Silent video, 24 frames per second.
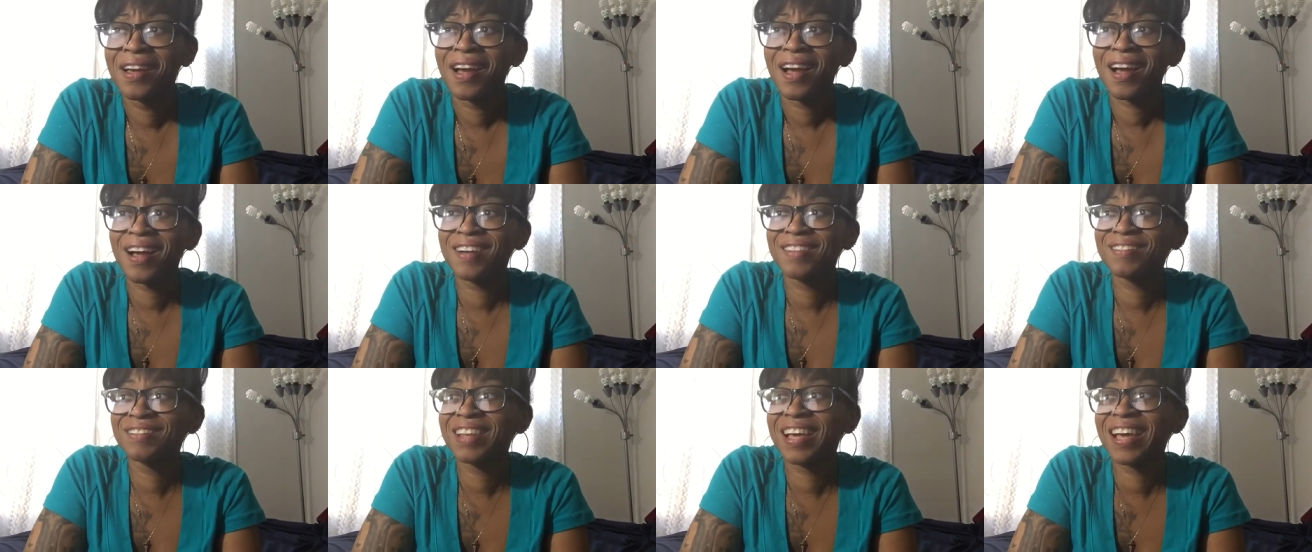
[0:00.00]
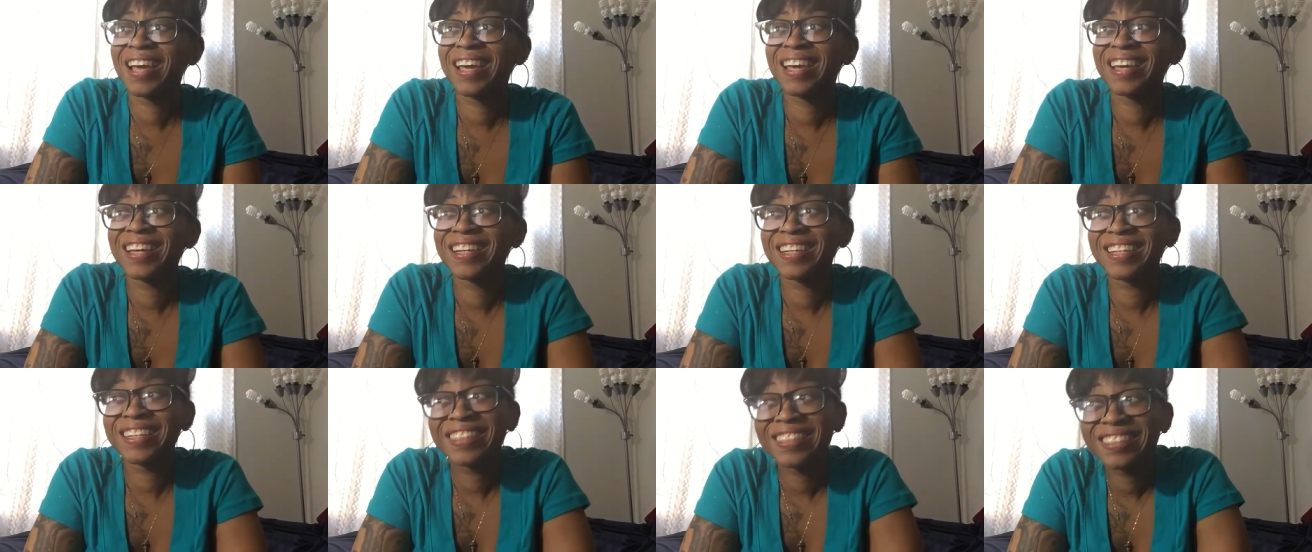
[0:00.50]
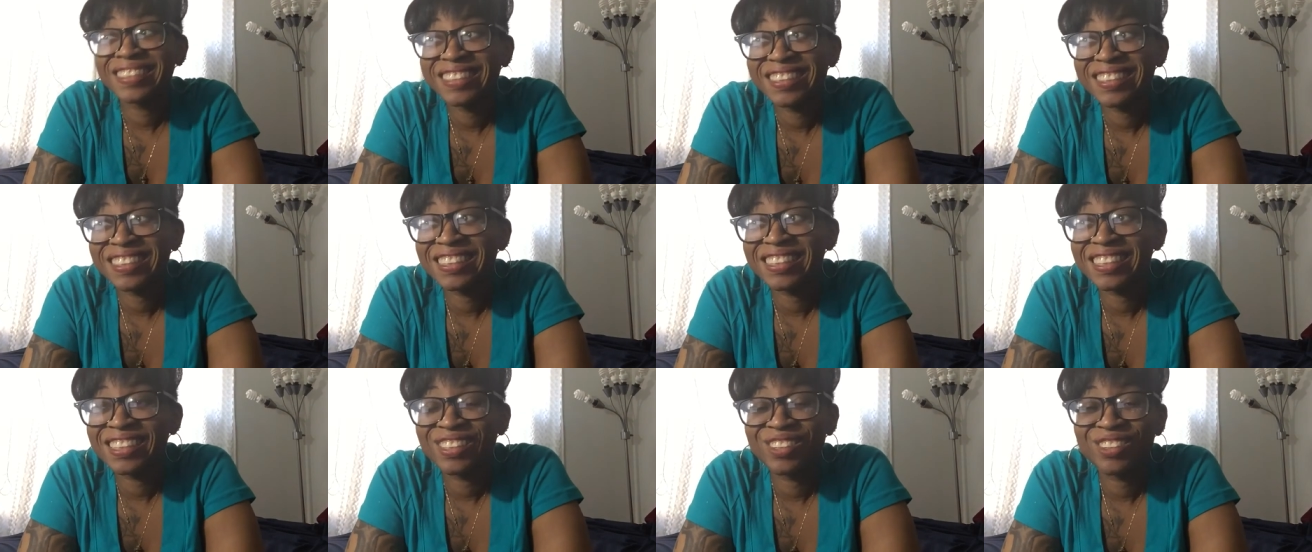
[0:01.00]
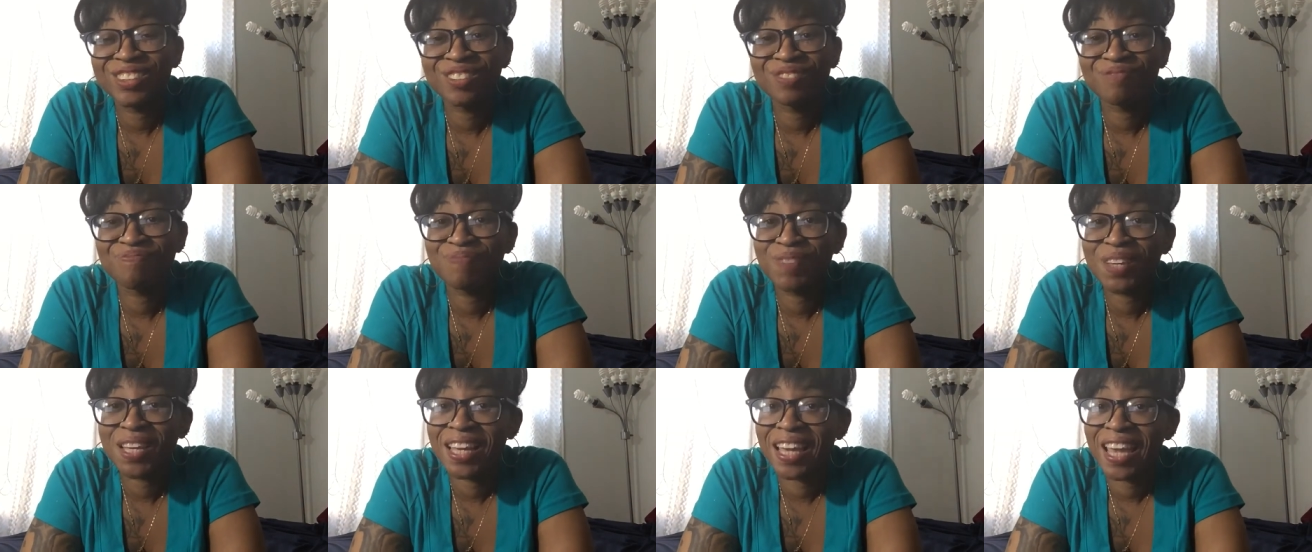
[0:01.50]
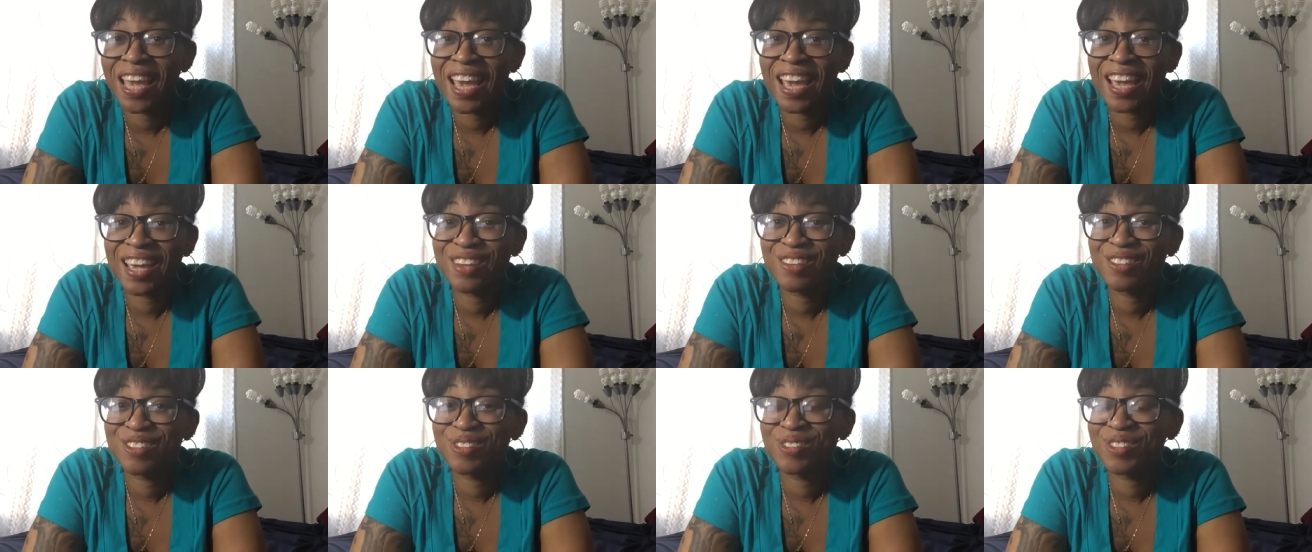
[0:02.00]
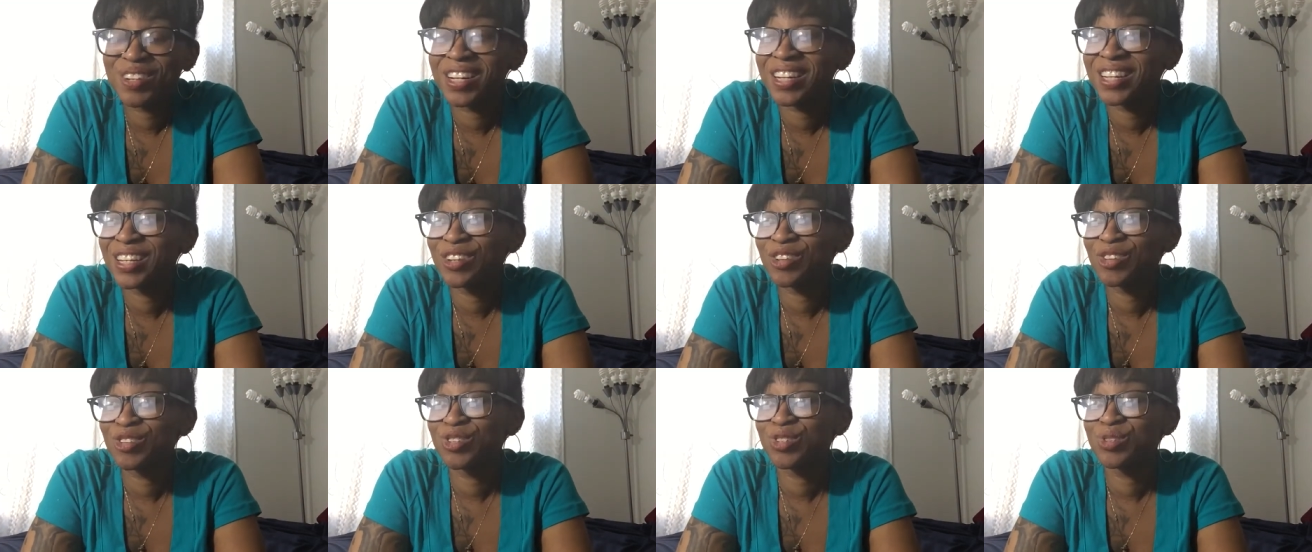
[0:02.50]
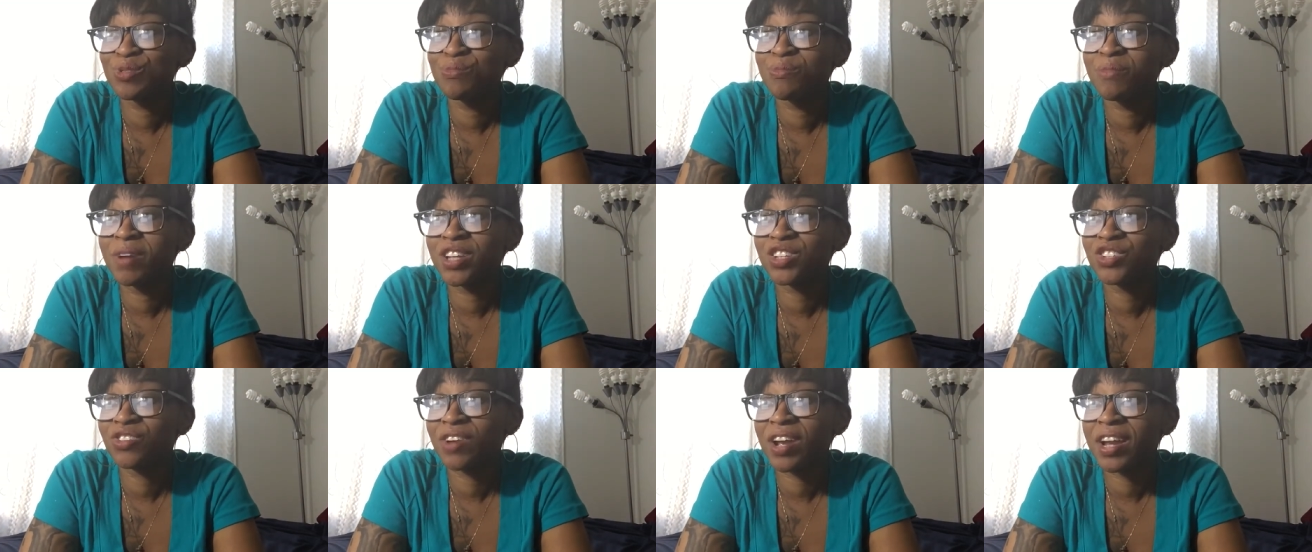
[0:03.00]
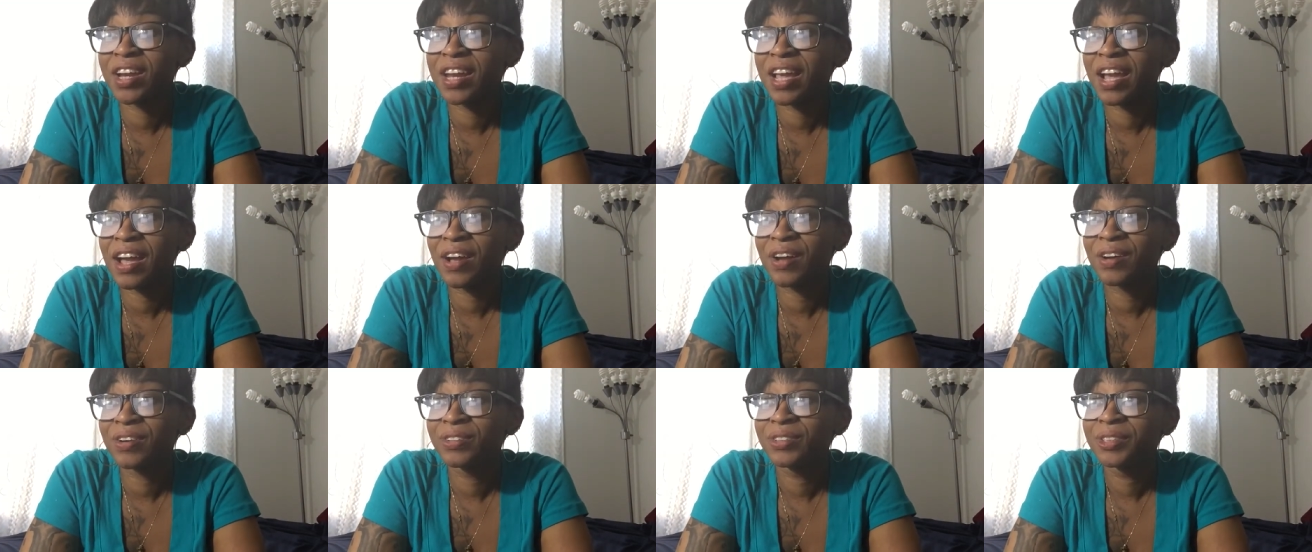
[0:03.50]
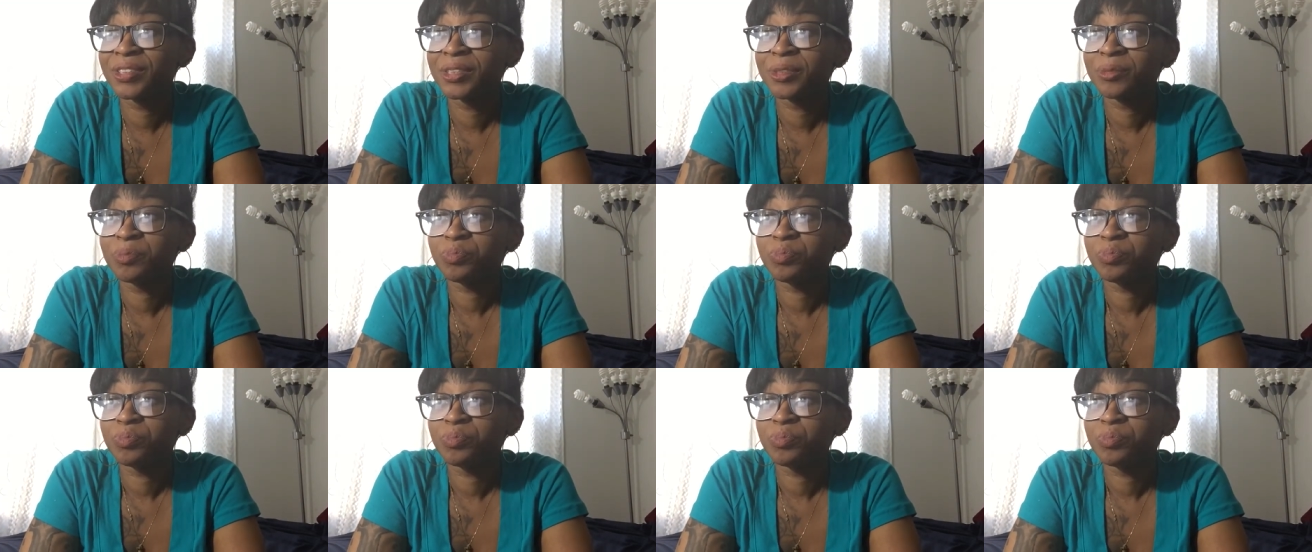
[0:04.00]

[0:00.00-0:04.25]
I'm like, you, BK, you're doing a little too much right now.